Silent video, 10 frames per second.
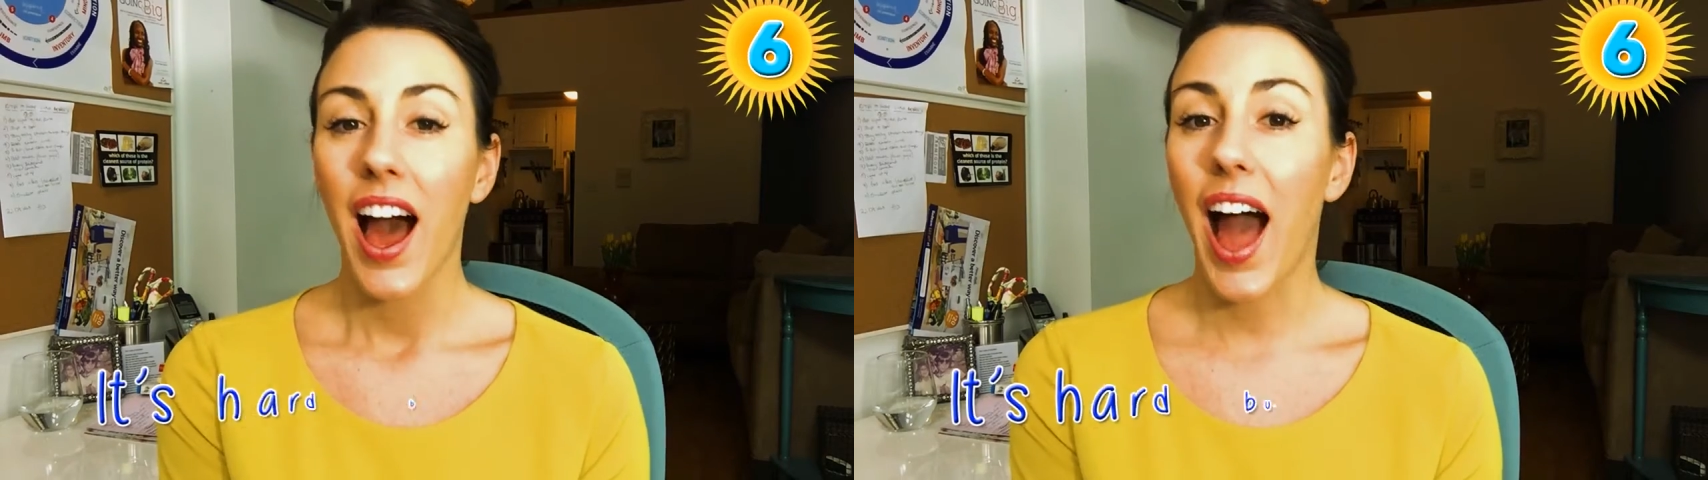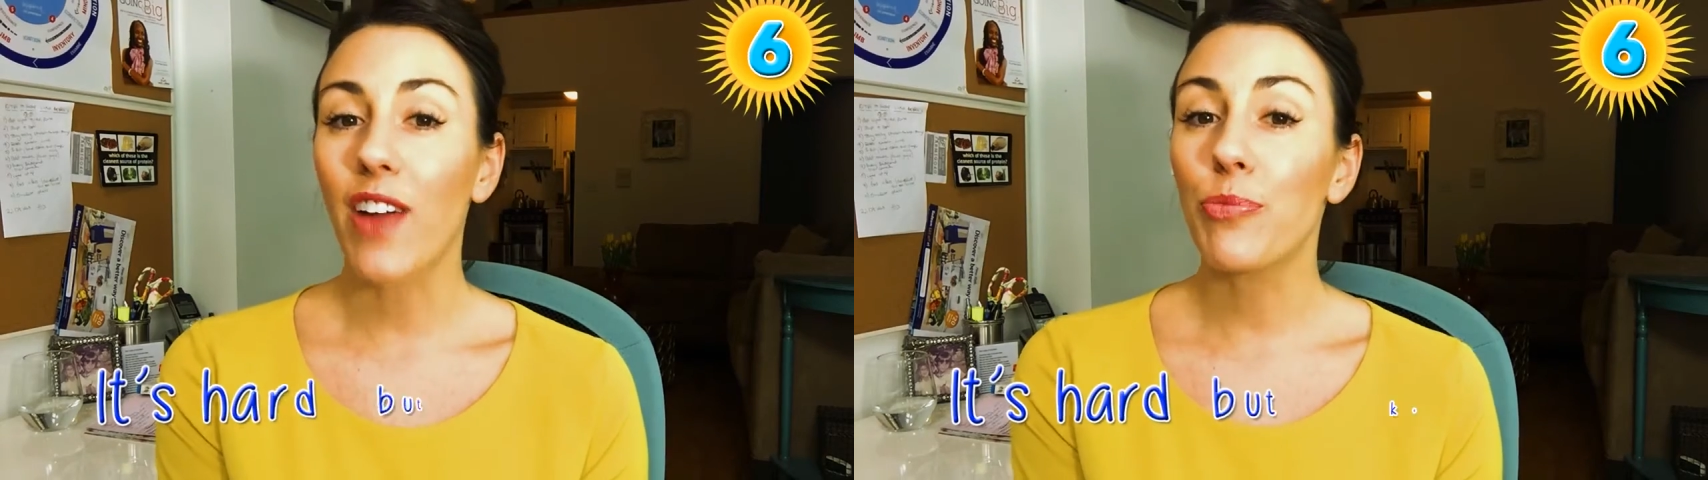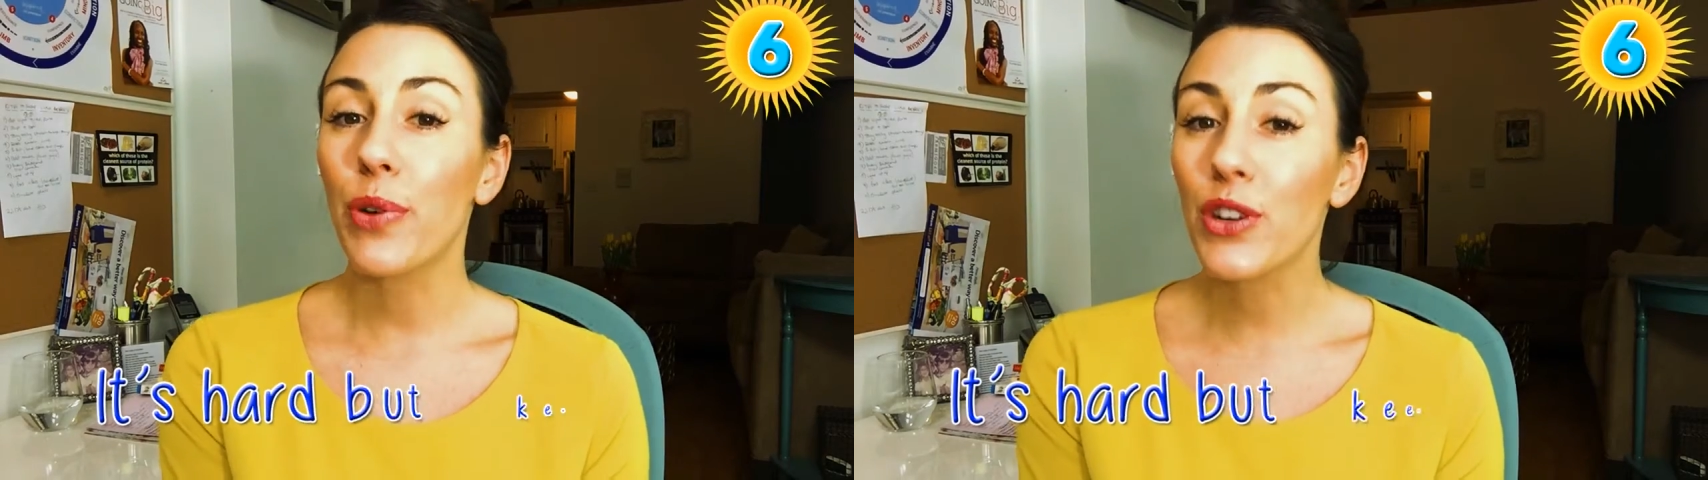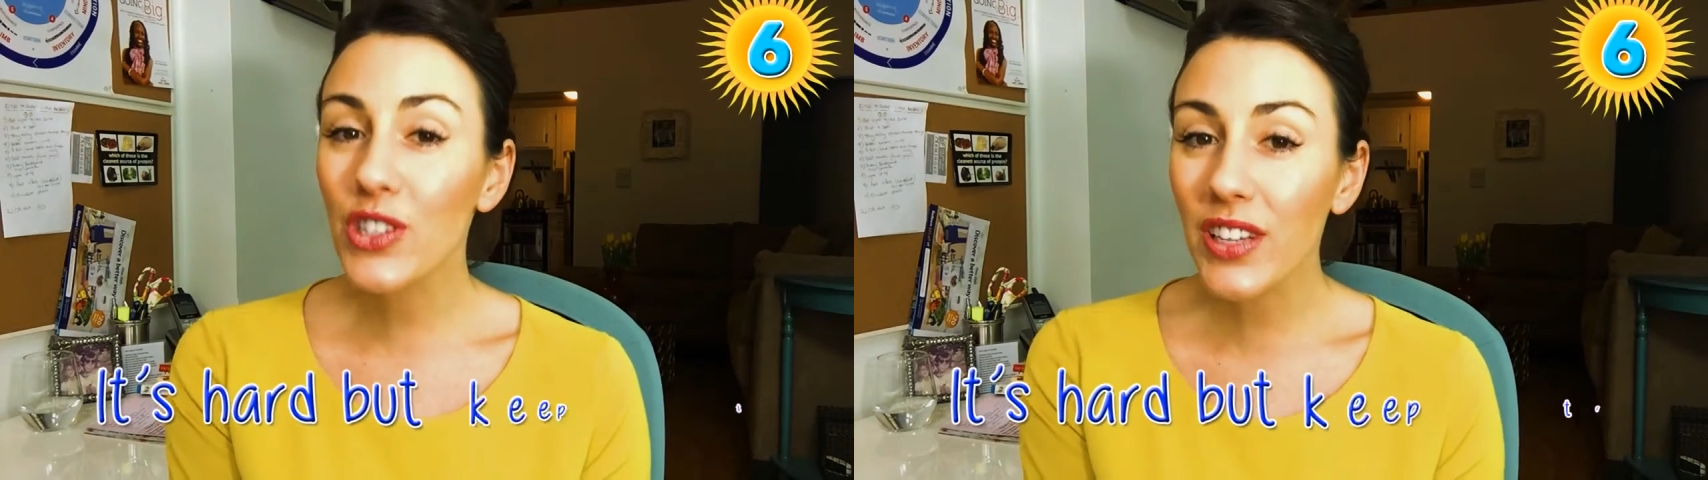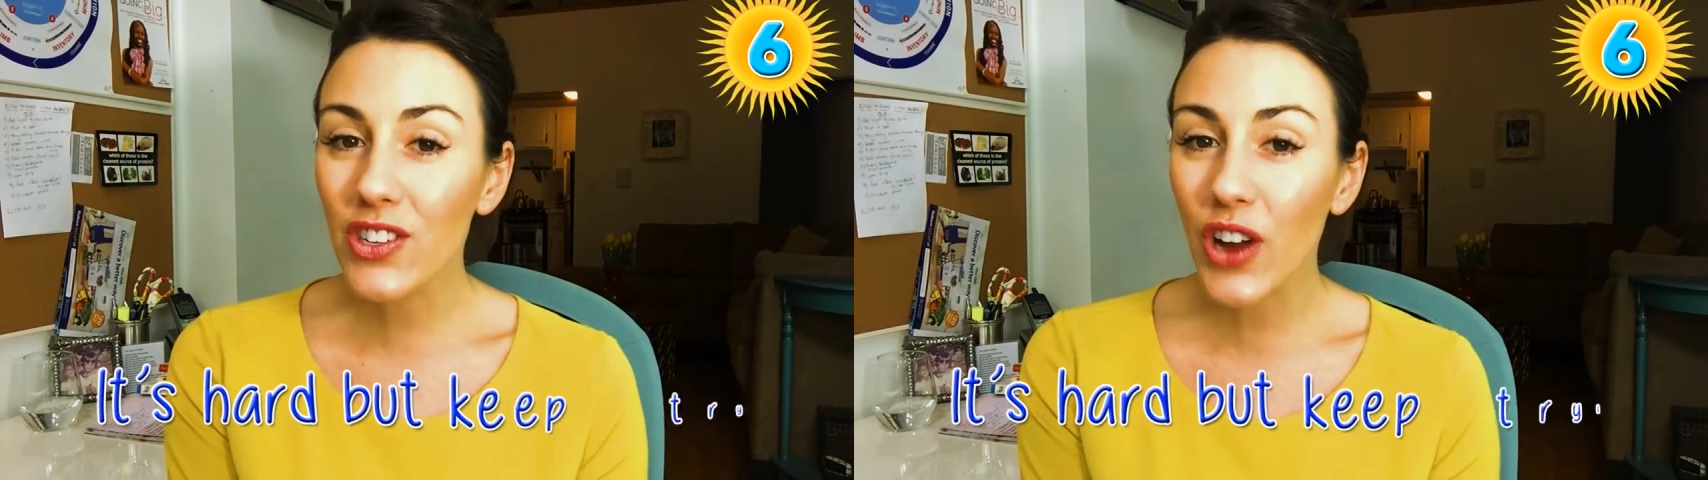I've
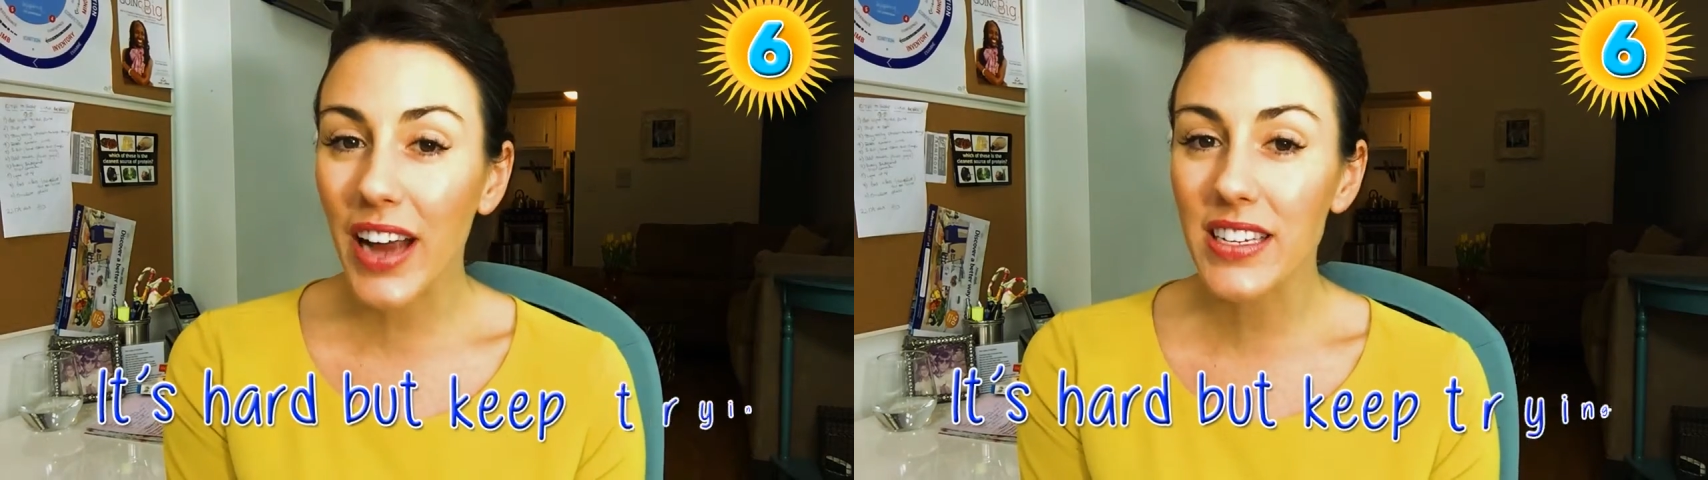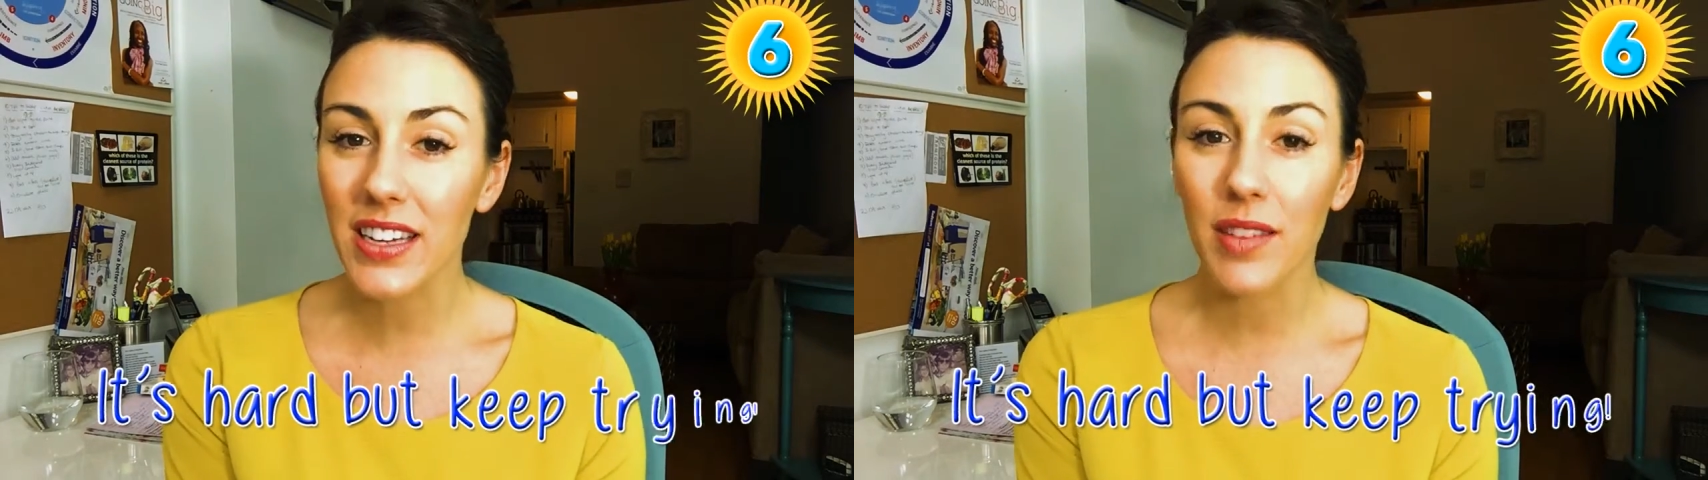personally tried to